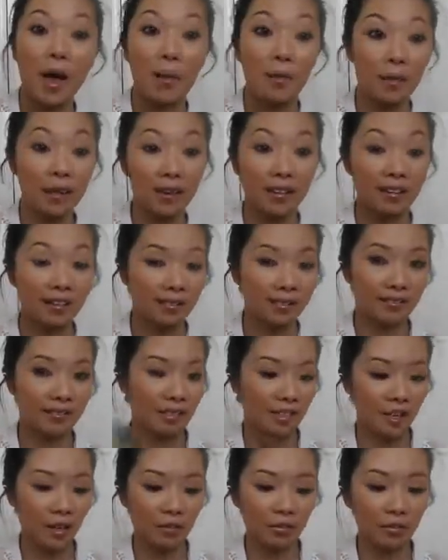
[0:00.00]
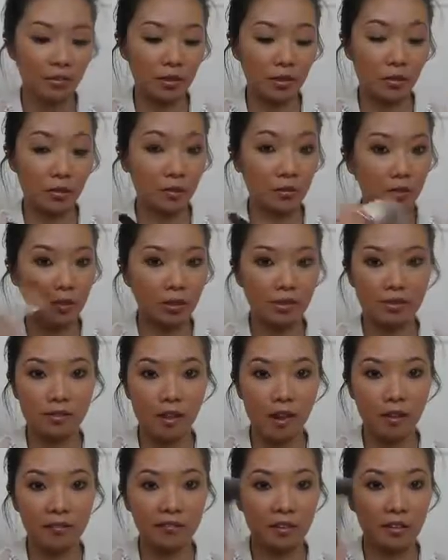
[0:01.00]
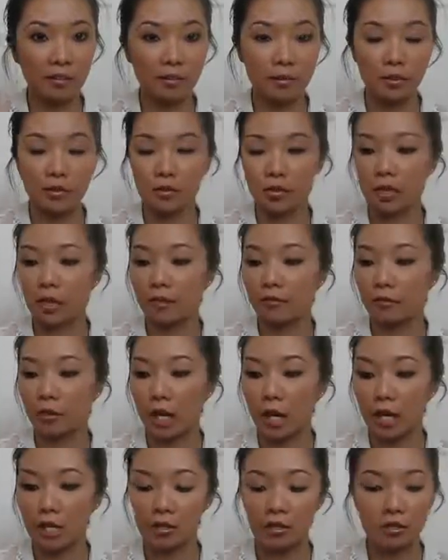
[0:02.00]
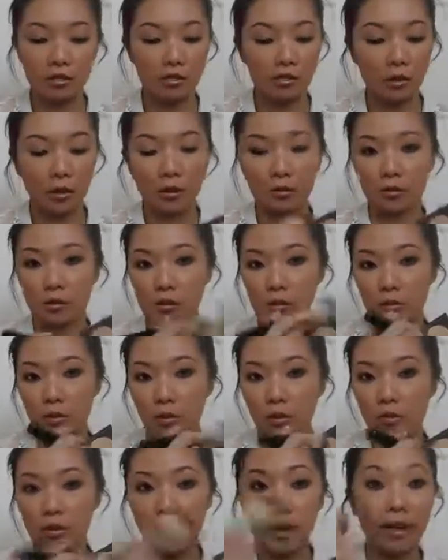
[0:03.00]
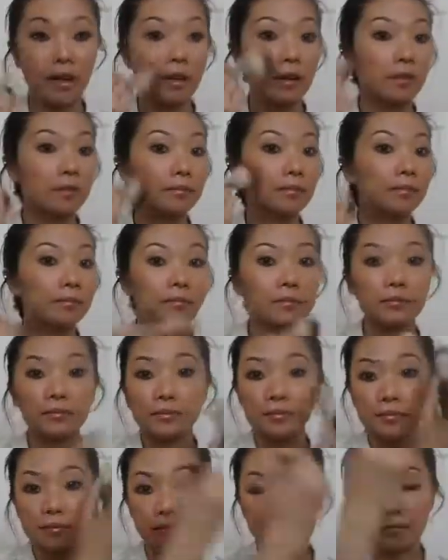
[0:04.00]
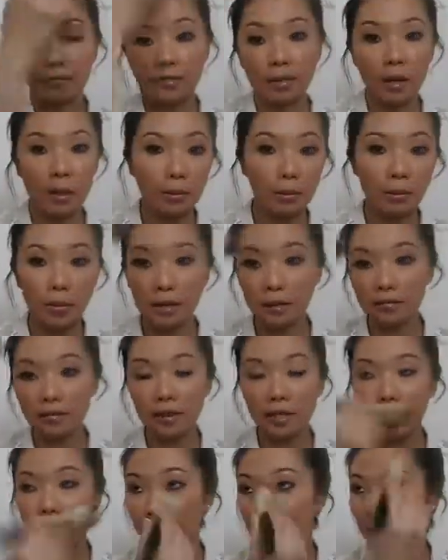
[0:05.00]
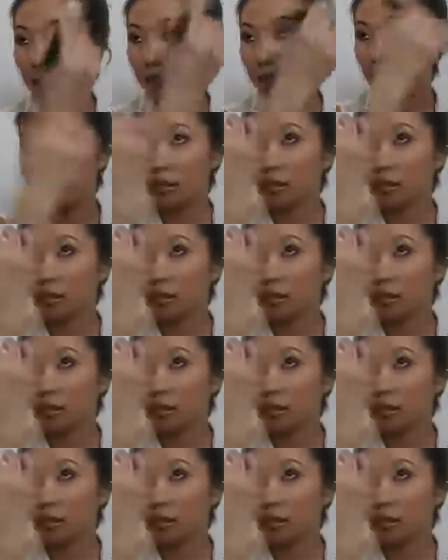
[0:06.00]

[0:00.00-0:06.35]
But, you know, it's really soft, and I've been using it for ages. So I'll just swirl that in. Buff it in, you know,